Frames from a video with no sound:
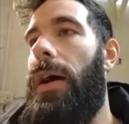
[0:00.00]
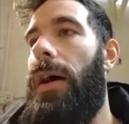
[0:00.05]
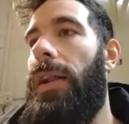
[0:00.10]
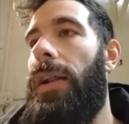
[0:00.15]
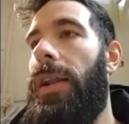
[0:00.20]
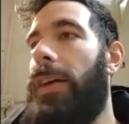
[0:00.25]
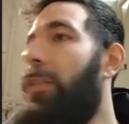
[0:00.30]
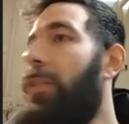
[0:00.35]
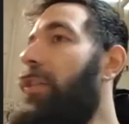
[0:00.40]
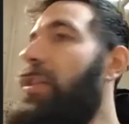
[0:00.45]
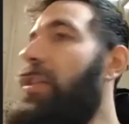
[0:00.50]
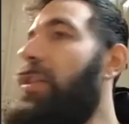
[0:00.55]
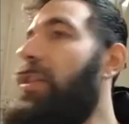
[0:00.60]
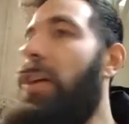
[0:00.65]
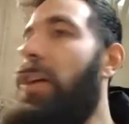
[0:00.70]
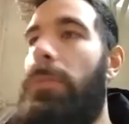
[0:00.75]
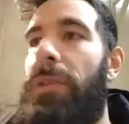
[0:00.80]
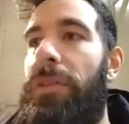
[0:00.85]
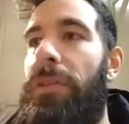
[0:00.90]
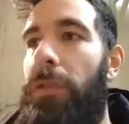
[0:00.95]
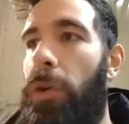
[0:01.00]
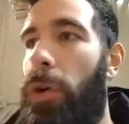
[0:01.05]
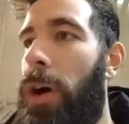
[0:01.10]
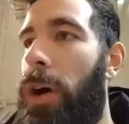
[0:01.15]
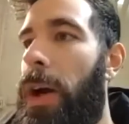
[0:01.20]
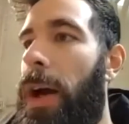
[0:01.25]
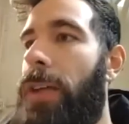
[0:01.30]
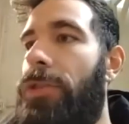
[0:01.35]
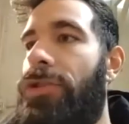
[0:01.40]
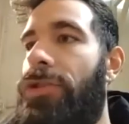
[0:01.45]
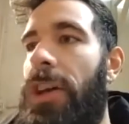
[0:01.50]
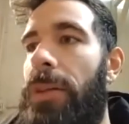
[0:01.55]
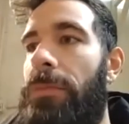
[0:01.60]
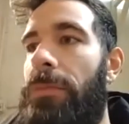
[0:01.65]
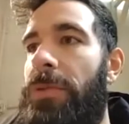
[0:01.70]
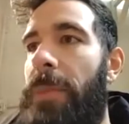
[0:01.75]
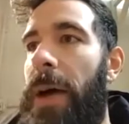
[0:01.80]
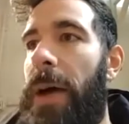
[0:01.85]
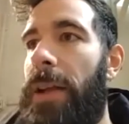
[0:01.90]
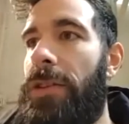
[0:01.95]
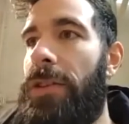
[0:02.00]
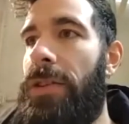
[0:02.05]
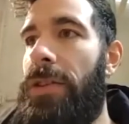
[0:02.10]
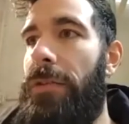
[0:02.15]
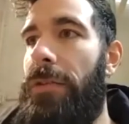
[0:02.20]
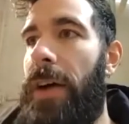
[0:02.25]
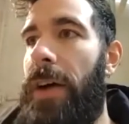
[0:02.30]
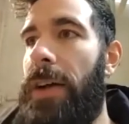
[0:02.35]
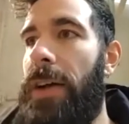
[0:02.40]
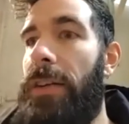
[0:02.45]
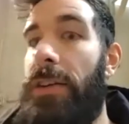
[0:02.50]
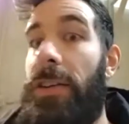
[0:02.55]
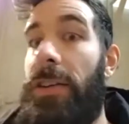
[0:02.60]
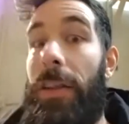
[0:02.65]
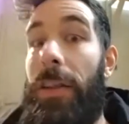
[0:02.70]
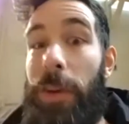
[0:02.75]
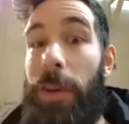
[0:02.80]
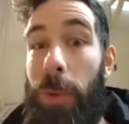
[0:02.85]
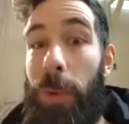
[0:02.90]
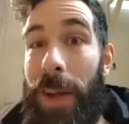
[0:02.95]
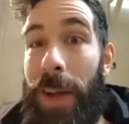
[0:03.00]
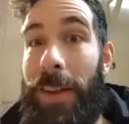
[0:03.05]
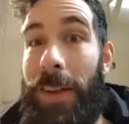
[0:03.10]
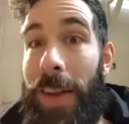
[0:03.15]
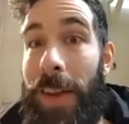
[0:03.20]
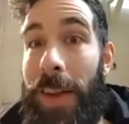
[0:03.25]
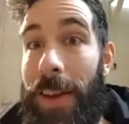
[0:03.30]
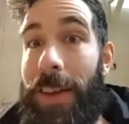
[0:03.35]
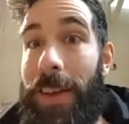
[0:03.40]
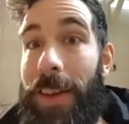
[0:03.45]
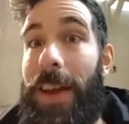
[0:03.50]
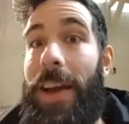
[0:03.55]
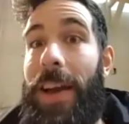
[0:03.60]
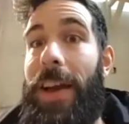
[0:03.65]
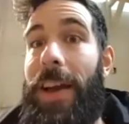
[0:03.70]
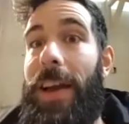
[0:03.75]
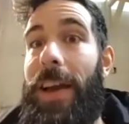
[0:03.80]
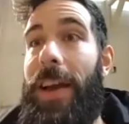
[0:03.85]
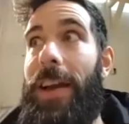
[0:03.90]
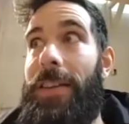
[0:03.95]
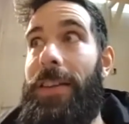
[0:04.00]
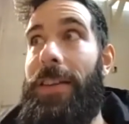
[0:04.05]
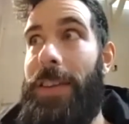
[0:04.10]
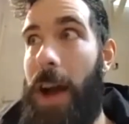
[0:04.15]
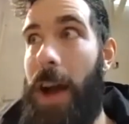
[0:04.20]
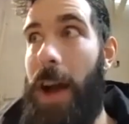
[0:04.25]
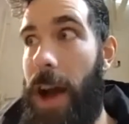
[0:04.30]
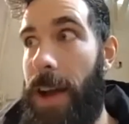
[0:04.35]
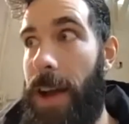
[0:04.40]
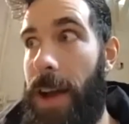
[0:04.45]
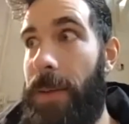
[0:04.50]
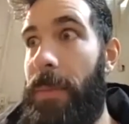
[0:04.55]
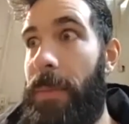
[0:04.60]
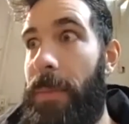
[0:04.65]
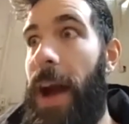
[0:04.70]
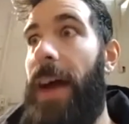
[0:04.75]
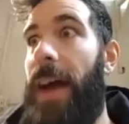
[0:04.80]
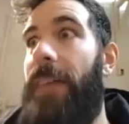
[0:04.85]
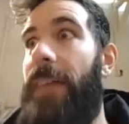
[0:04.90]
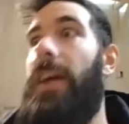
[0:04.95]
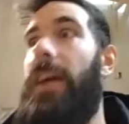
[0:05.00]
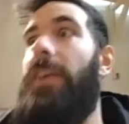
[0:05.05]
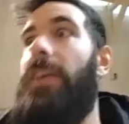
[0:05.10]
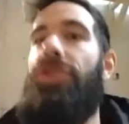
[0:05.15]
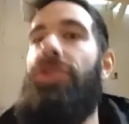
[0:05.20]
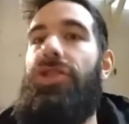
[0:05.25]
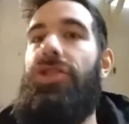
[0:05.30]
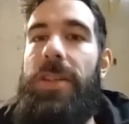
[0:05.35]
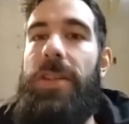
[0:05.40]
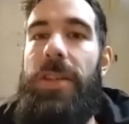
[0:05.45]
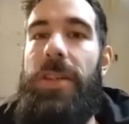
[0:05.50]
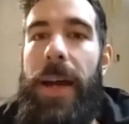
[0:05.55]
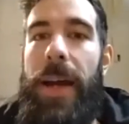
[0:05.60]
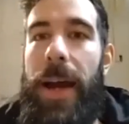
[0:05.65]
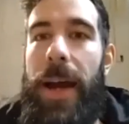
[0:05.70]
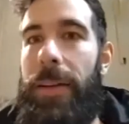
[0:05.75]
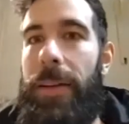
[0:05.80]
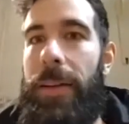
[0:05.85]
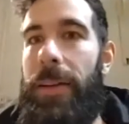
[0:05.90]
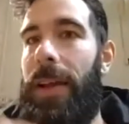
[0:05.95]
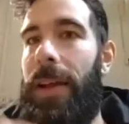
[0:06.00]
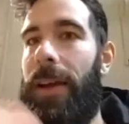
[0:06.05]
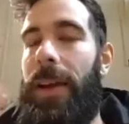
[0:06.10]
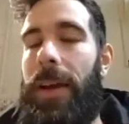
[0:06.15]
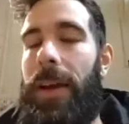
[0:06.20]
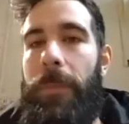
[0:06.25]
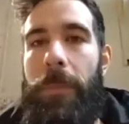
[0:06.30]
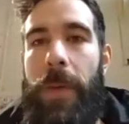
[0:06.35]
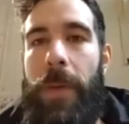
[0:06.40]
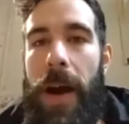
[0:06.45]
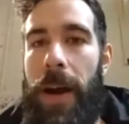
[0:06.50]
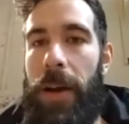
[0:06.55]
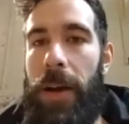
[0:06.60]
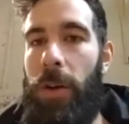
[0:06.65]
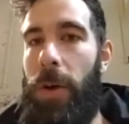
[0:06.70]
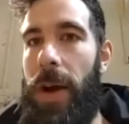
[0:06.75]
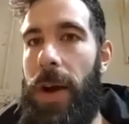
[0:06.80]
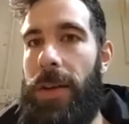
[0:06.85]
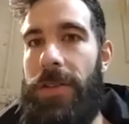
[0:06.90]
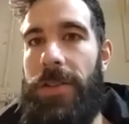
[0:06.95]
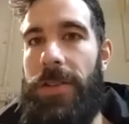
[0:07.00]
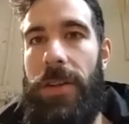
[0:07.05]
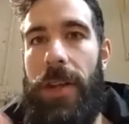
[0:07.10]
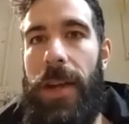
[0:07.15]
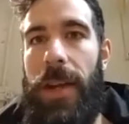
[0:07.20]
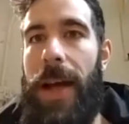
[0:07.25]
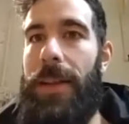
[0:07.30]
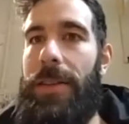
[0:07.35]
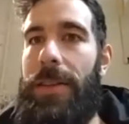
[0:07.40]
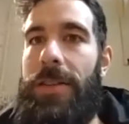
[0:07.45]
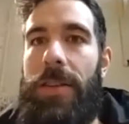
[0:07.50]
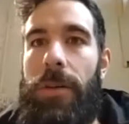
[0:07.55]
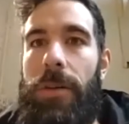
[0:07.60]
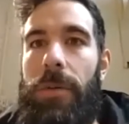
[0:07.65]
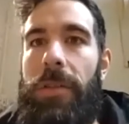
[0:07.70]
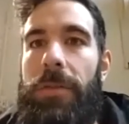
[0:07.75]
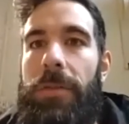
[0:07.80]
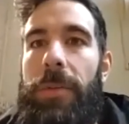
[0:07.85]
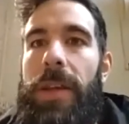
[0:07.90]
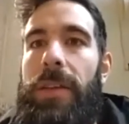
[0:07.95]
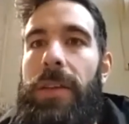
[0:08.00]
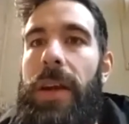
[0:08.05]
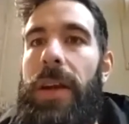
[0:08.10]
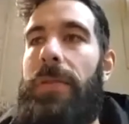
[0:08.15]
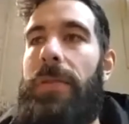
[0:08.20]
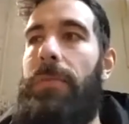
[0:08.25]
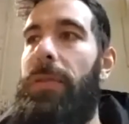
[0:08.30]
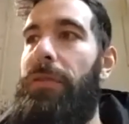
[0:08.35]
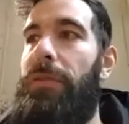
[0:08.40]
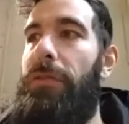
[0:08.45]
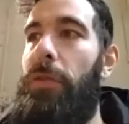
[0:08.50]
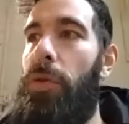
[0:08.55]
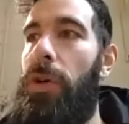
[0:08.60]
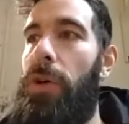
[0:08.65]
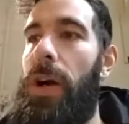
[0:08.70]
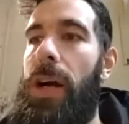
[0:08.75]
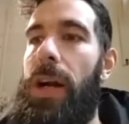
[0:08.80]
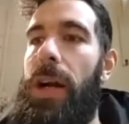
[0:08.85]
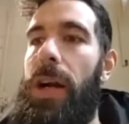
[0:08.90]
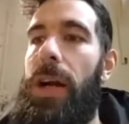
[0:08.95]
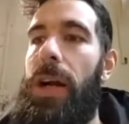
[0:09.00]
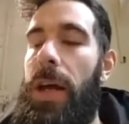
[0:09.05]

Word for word: like the day before, and James managed to find another one like in time, and then she had like a, a question and answer with me the night before,